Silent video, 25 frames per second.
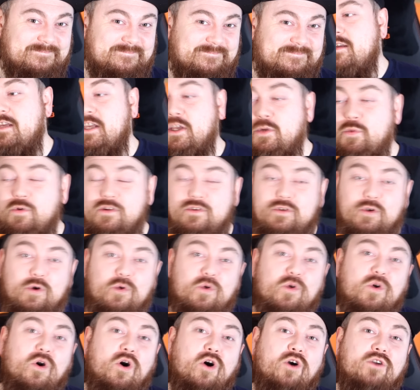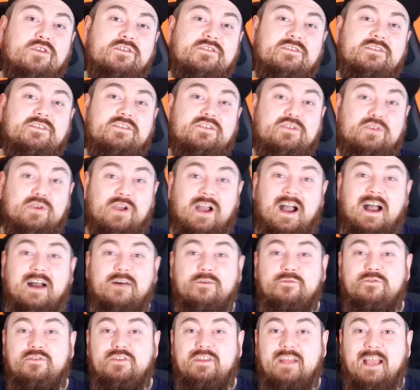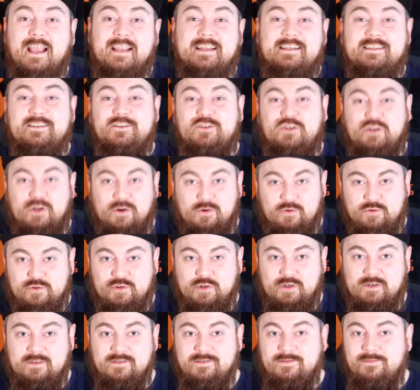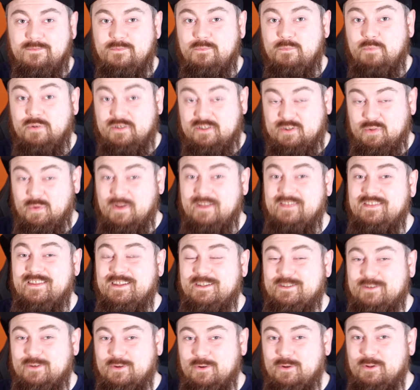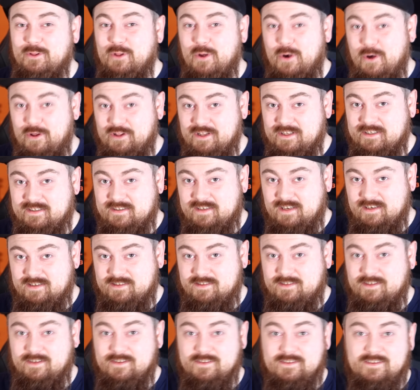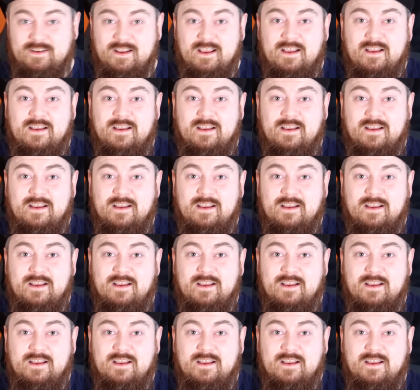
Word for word: He would go on to have nine children between the two Lawless sisters,